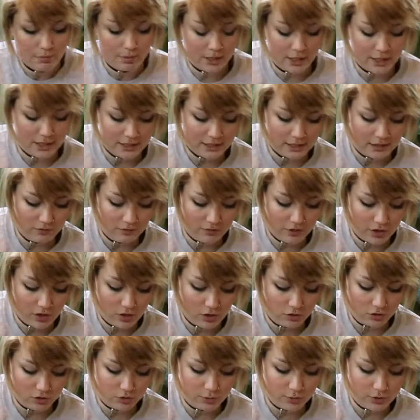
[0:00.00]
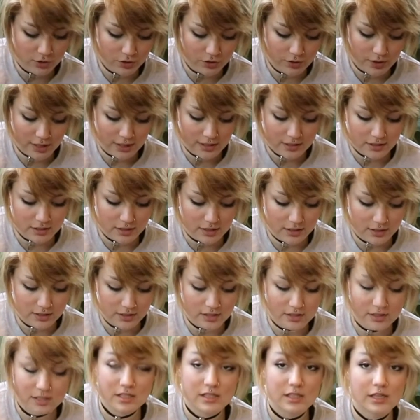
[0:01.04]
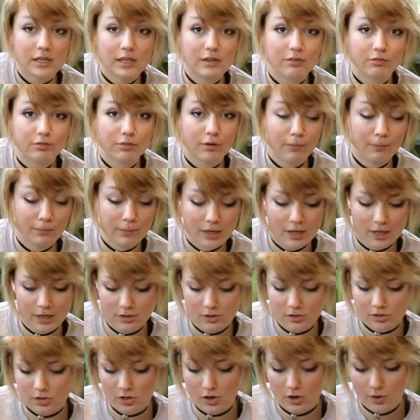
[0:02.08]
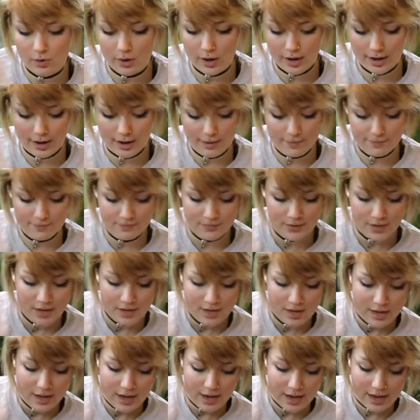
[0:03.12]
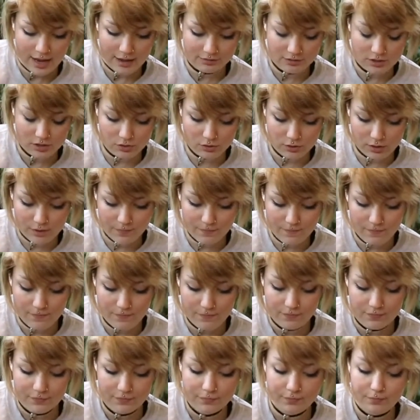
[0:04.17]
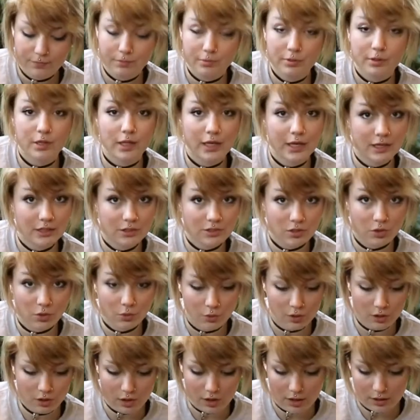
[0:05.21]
planting videos would you guys like to see from me? So I have to do a plant tour,